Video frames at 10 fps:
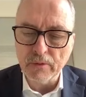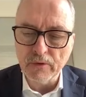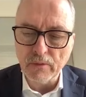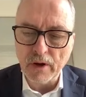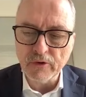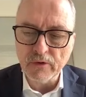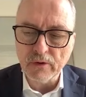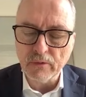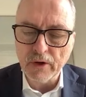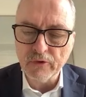with Russia's
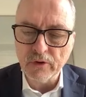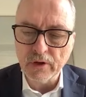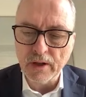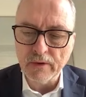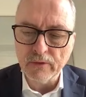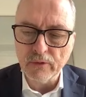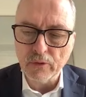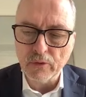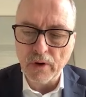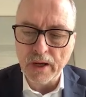aggression against
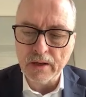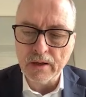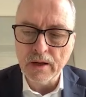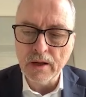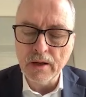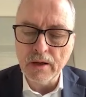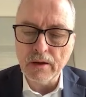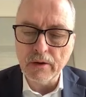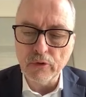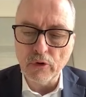Ukraine,
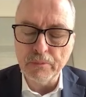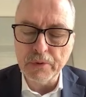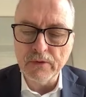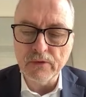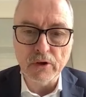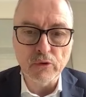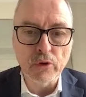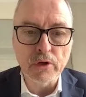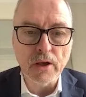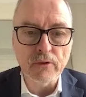European
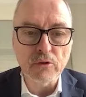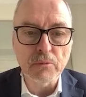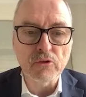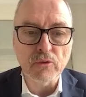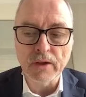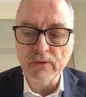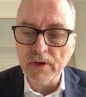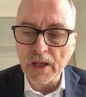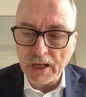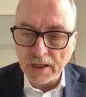security has to be
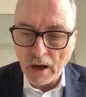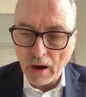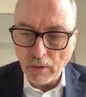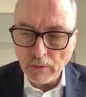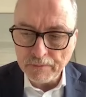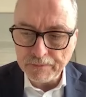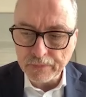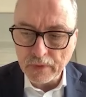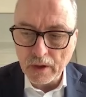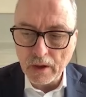strengthened anyhow,
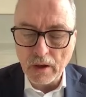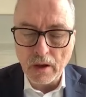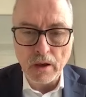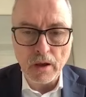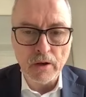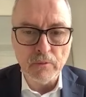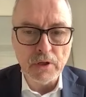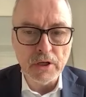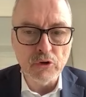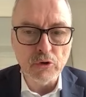and we
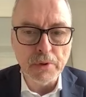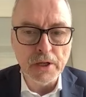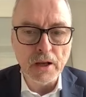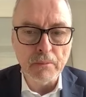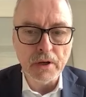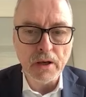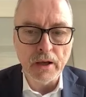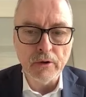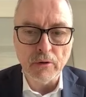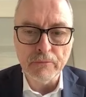need to build up a
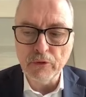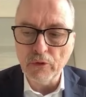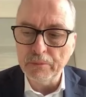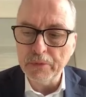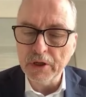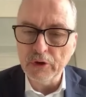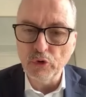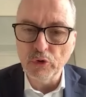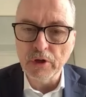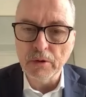kind of European
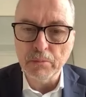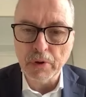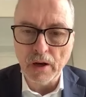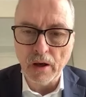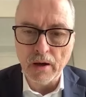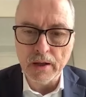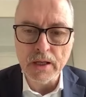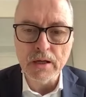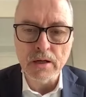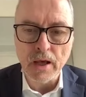Union pillar
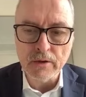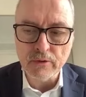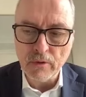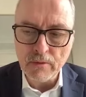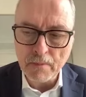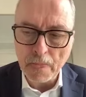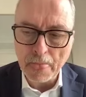in NATO.